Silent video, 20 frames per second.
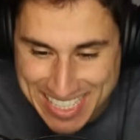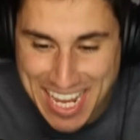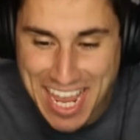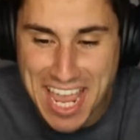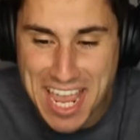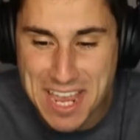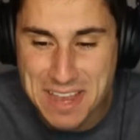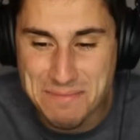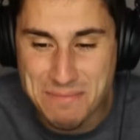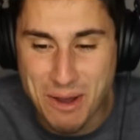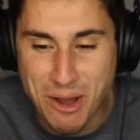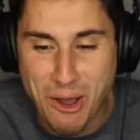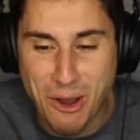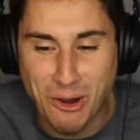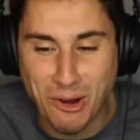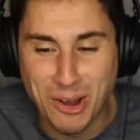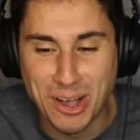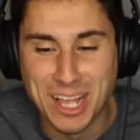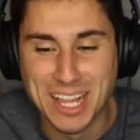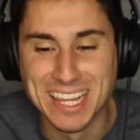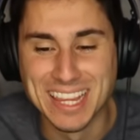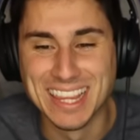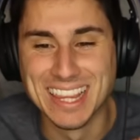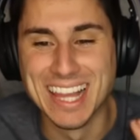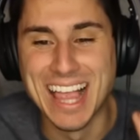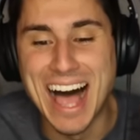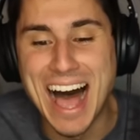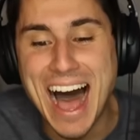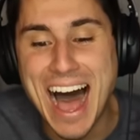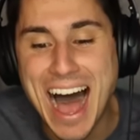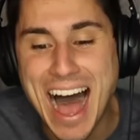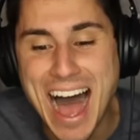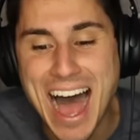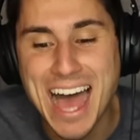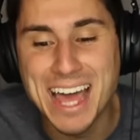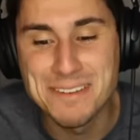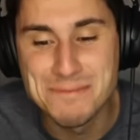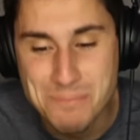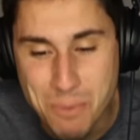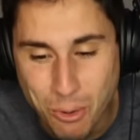game are a
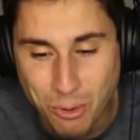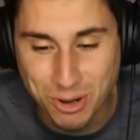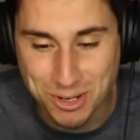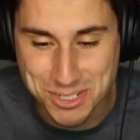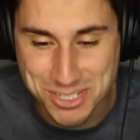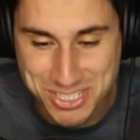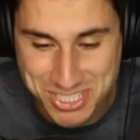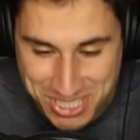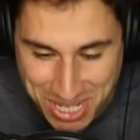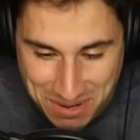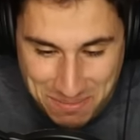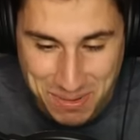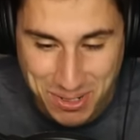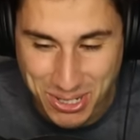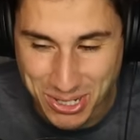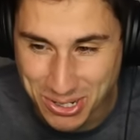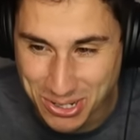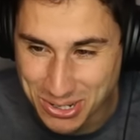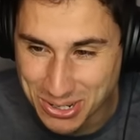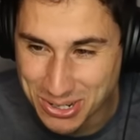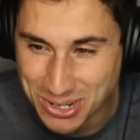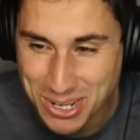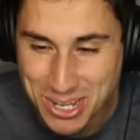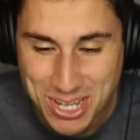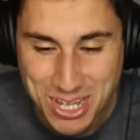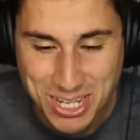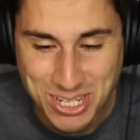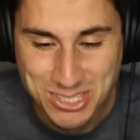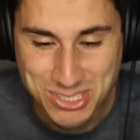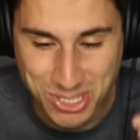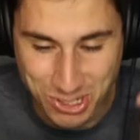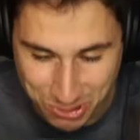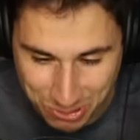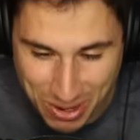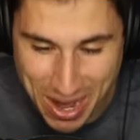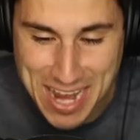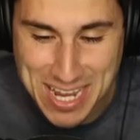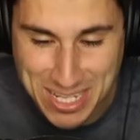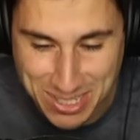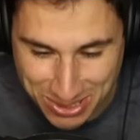lot more similar to
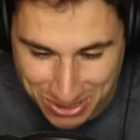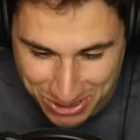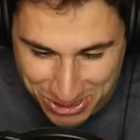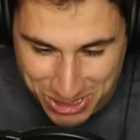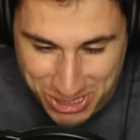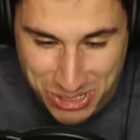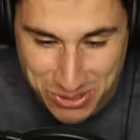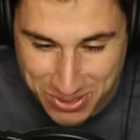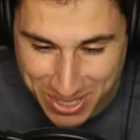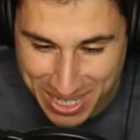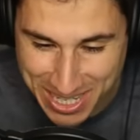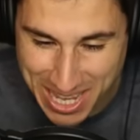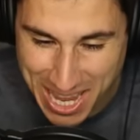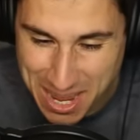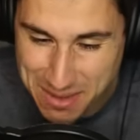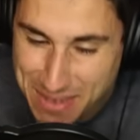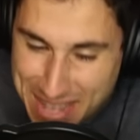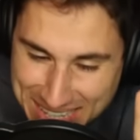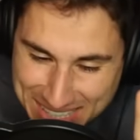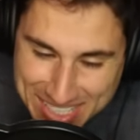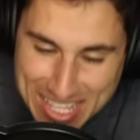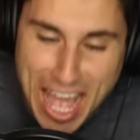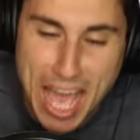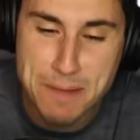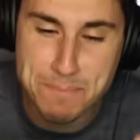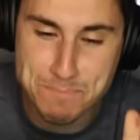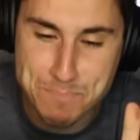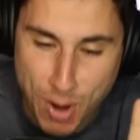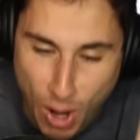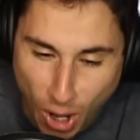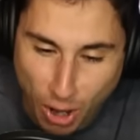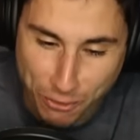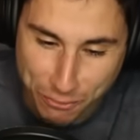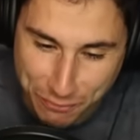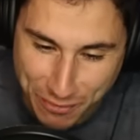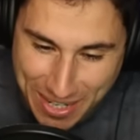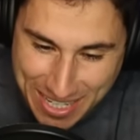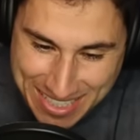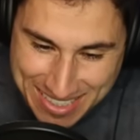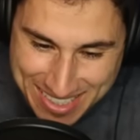regular Suika game. It's not
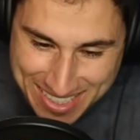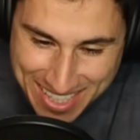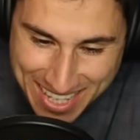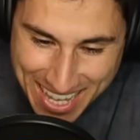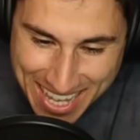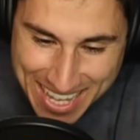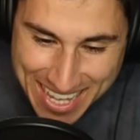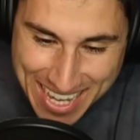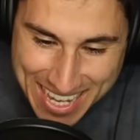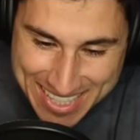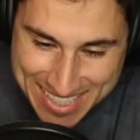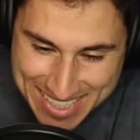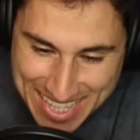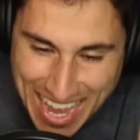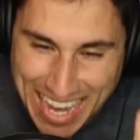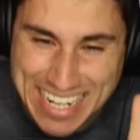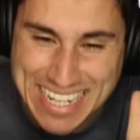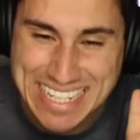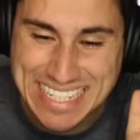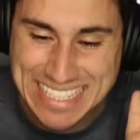perfect. It's not